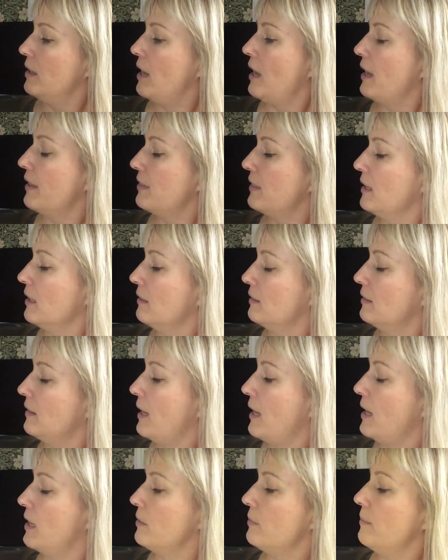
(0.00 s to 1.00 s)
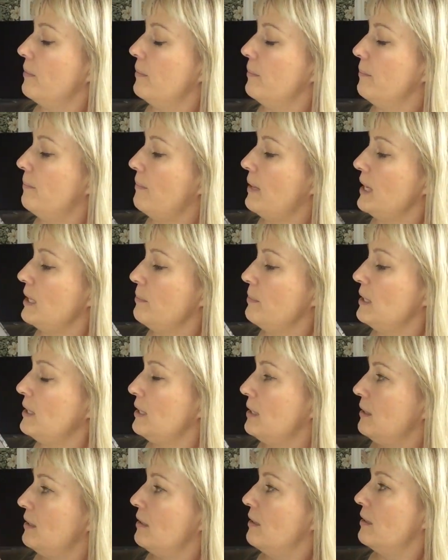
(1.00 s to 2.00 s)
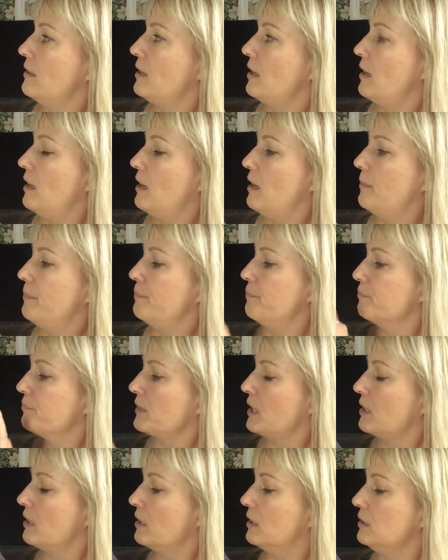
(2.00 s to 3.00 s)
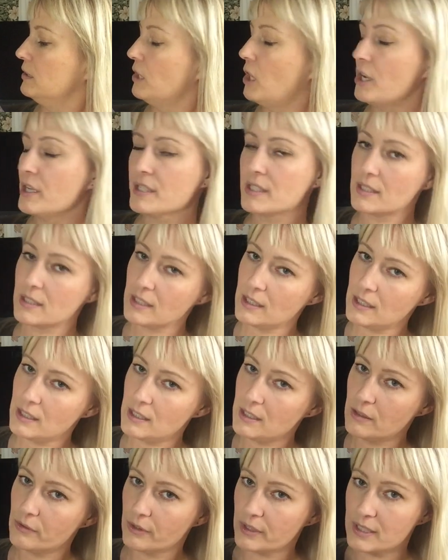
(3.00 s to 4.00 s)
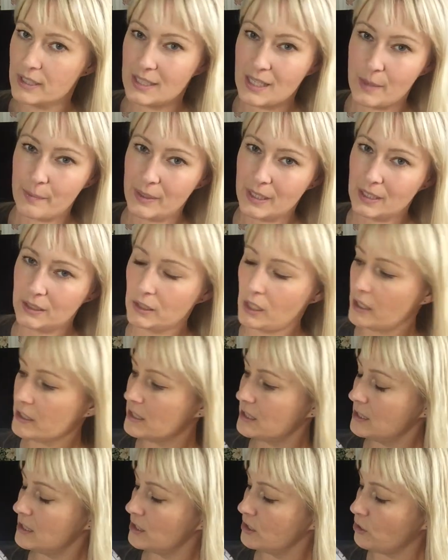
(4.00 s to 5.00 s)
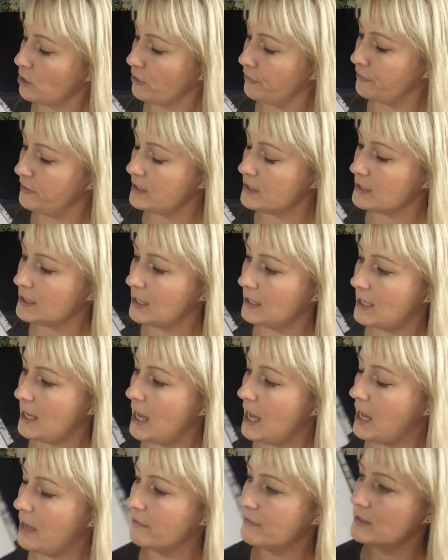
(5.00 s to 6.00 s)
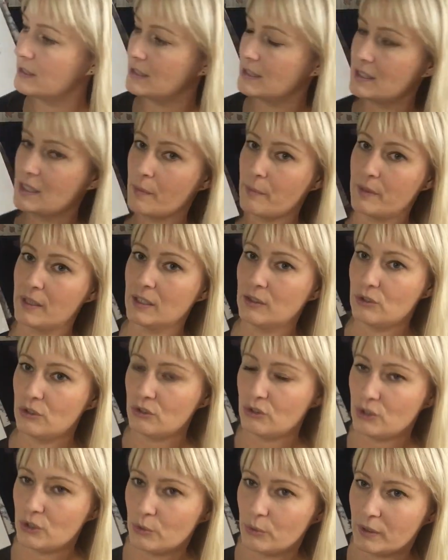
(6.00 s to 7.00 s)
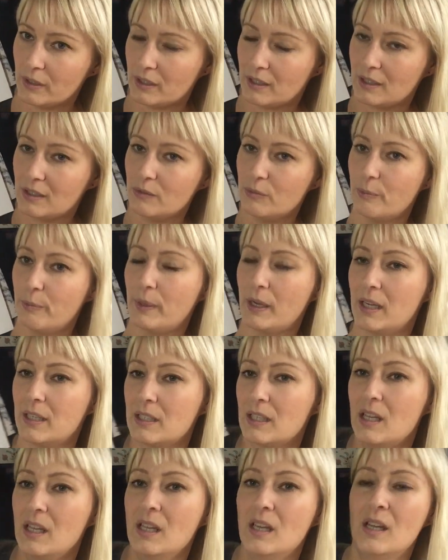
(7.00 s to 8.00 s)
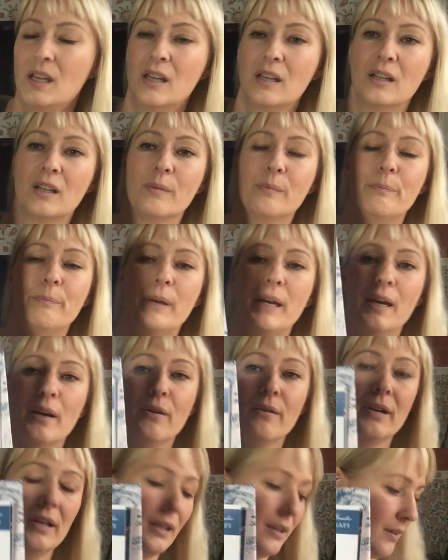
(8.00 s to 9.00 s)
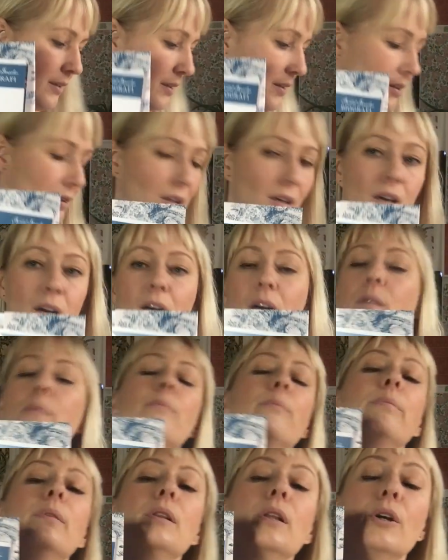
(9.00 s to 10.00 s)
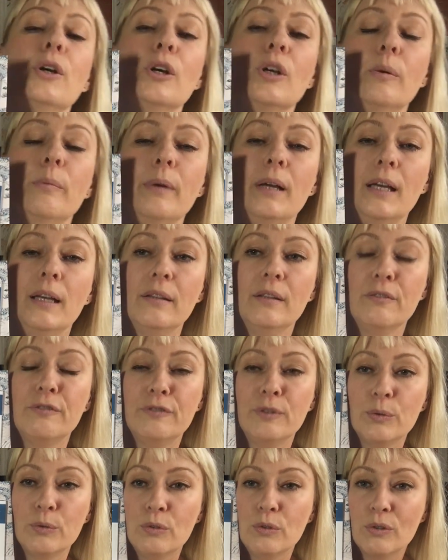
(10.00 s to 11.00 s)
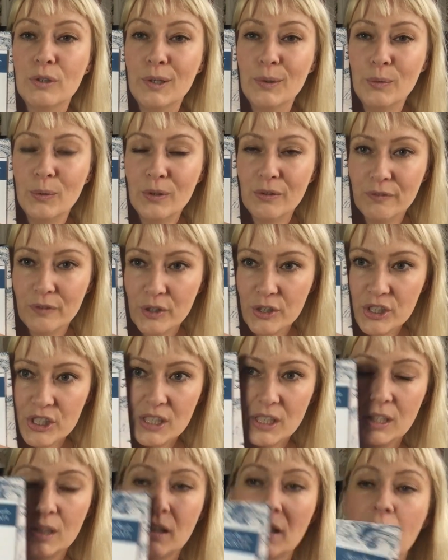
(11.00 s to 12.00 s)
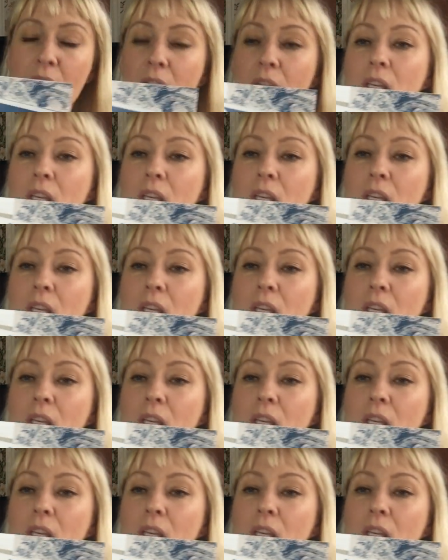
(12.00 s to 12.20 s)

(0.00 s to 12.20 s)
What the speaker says: I think that maybe the glossy or semi-glossy surface can have something to do with it, but comparing the blurb and the Photocloak version,